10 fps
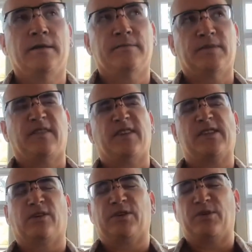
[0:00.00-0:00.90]
but the
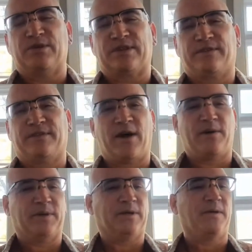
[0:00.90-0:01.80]
physical tools are
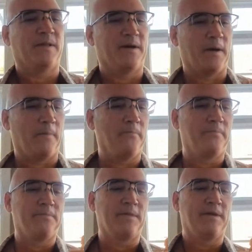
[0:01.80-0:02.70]
phenomenal um,
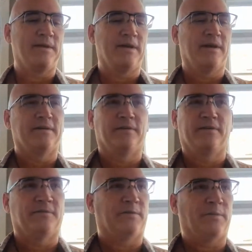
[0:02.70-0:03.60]

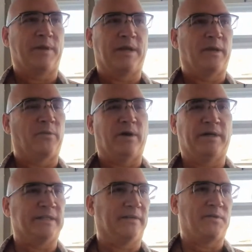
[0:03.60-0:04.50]
for me i
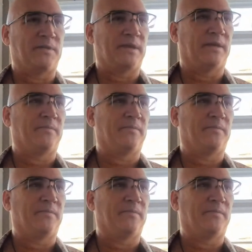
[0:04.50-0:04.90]
wand everything